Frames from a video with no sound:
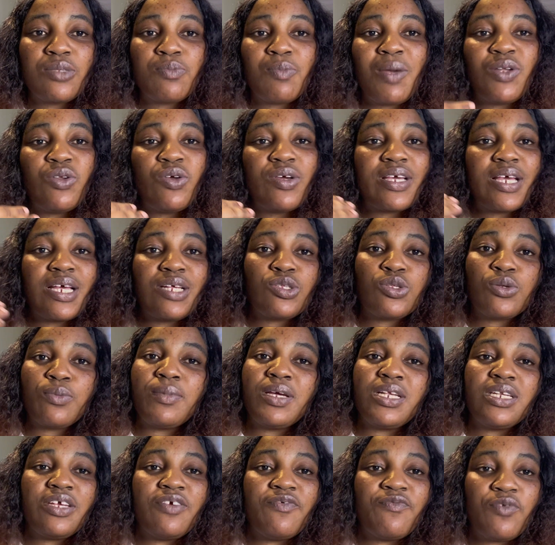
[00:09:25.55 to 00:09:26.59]
might not get so
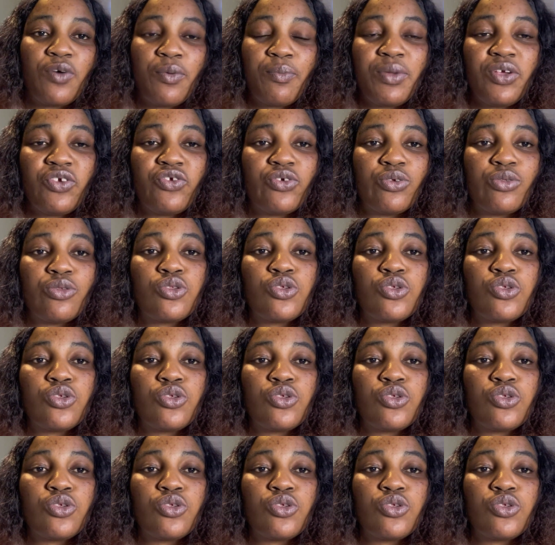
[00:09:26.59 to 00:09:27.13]
many information.